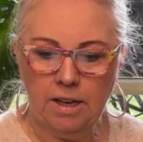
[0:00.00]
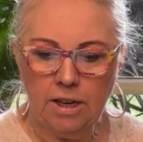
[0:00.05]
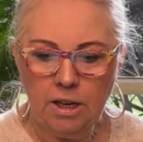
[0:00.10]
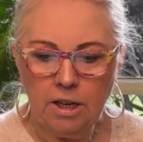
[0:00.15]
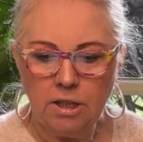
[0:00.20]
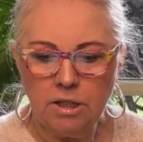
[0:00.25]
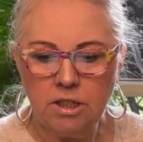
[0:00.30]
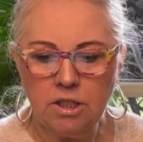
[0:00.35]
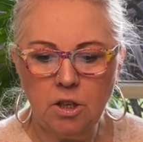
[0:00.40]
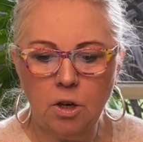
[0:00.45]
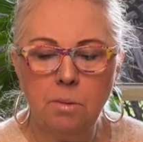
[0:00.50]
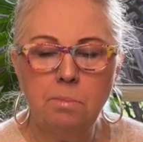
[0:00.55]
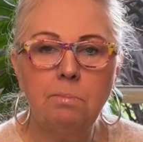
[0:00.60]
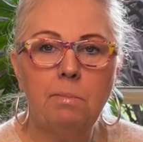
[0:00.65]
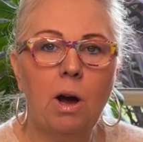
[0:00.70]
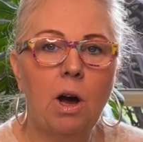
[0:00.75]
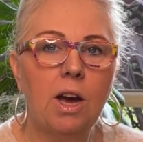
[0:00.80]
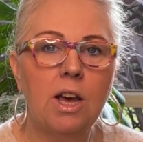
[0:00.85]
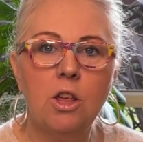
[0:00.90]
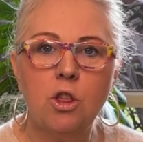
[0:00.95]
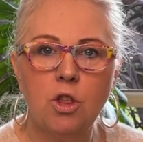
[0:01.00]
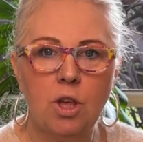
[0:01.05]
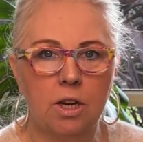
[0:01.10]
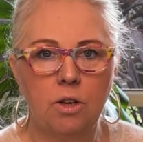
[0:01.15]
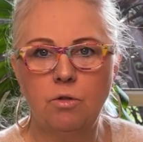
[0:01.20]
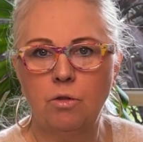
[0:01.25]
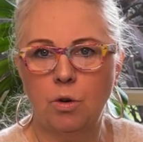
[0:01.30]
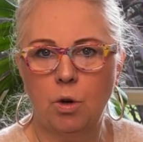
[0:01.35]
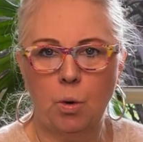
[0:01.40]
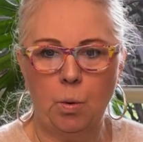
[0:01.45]
So my
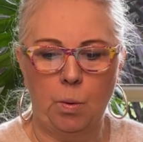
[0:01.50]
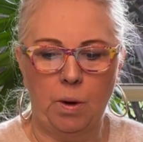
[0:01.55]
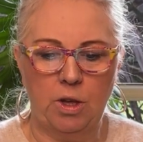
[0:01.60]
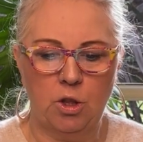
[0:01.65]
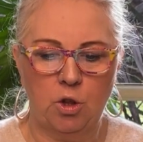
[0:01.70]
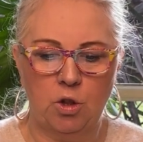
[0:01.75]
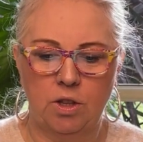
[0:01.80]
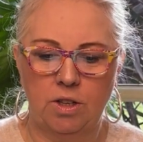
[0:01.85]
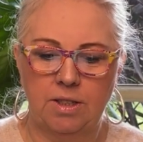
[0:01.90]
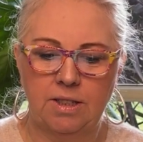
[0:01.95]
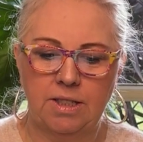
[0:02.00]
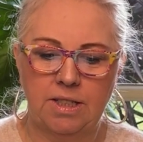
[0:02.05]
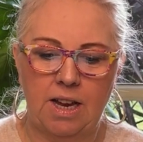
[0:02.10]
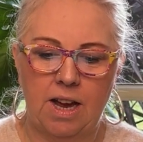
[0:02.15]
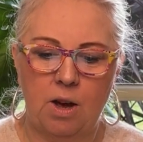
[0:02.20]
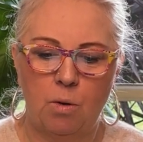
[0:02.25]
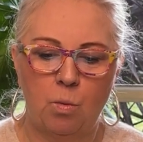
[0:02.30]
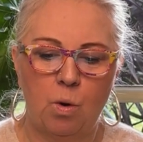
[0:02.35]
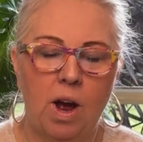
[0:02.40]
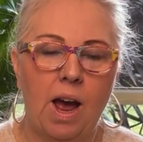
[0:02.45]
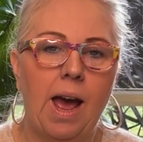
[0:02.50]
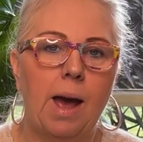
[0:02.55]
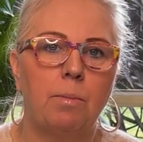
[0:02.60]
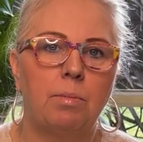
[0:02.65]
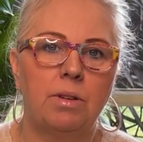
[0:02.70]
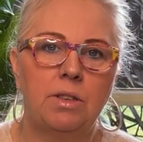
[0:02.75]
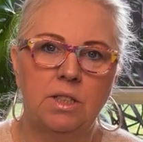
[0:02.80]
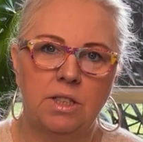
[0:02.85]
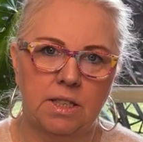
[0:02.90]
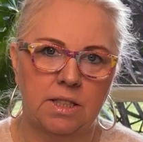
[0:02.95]
general questions are, what
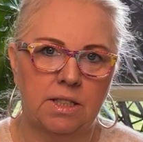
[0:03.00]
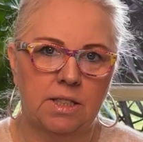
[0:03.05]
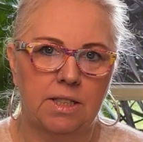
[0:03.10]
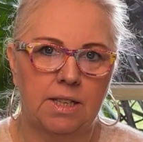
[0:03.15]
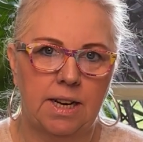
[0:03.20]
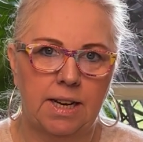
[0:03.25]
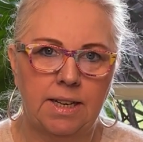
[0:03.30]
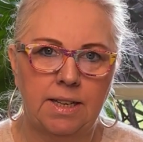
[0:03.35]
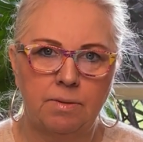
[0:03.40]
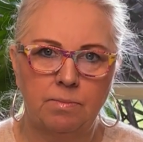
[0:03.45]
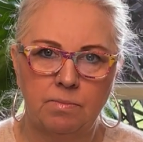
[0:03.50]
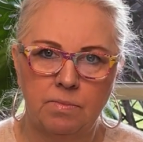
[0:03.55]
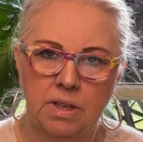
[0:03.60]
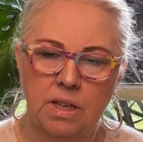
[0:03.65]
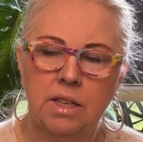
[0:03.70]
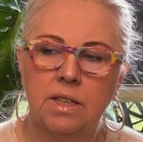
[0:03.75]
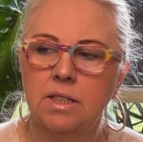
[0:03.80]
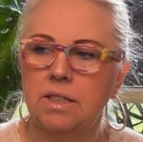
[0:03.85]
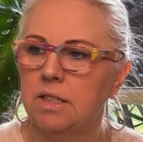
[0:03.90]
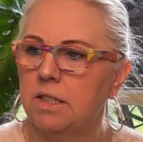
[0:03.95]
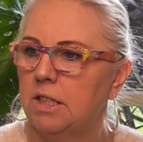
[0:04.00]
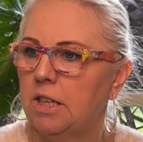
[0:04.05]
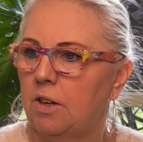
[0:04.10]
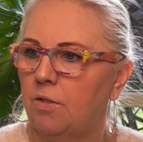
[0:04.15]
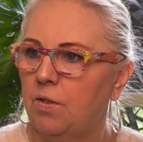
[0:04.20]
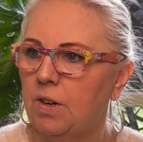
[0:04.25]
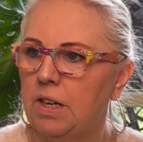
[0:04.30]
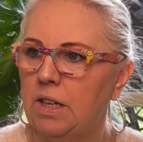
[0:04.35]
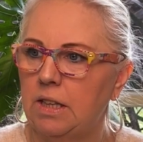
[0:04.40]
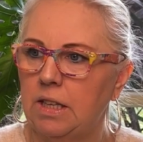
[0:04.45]
happened yesterday? See if
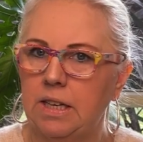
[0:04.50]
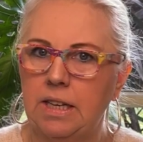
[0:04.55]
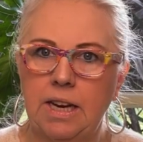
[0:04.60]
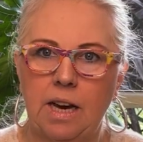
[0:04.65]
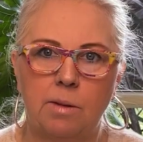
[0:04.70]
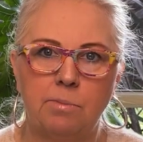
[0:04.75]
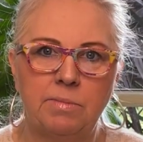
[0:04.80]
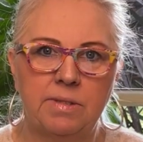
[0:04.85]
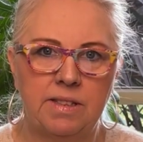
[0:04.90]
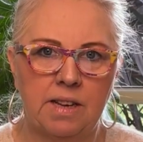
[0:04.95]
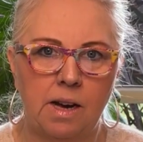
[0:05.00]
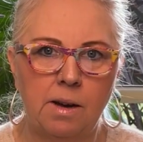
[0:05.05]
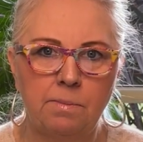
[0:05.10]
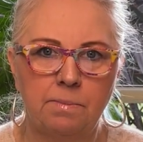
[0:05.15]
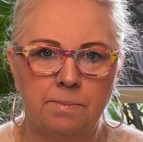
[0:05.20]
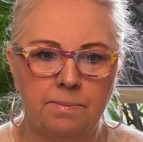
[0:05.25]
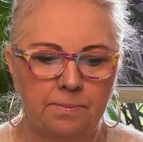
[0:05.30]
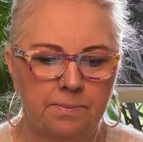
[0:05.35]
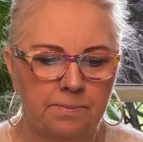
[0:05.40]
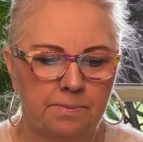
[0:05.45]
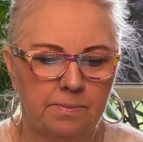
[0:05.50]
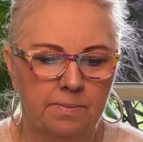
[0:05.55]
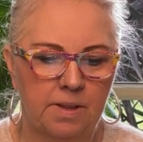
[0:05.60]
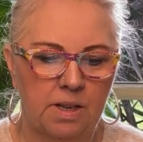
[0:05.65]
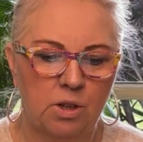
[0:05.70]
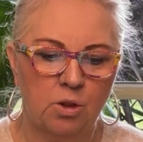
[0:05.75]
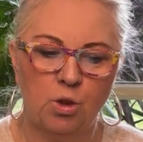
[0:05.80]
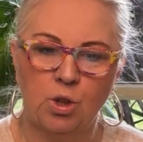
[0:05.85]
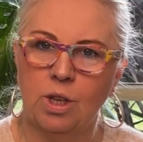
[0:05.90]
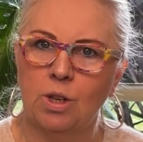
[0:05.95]
anything comes up.
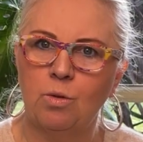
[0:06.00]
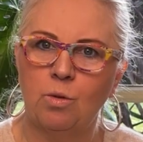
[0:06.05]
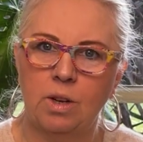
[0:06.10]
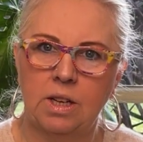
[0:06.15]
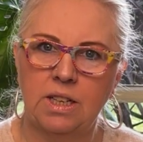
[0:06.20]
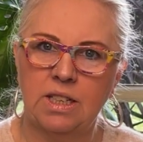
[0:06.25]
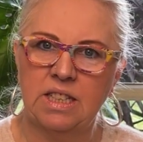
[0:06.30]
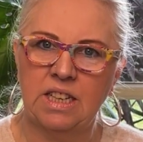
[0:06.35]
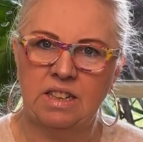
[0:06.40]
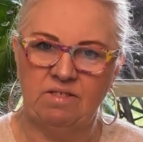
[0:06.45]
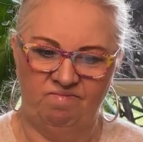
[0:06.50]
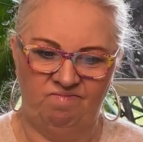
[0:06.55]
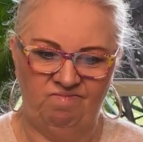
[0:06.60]
And generally it's like,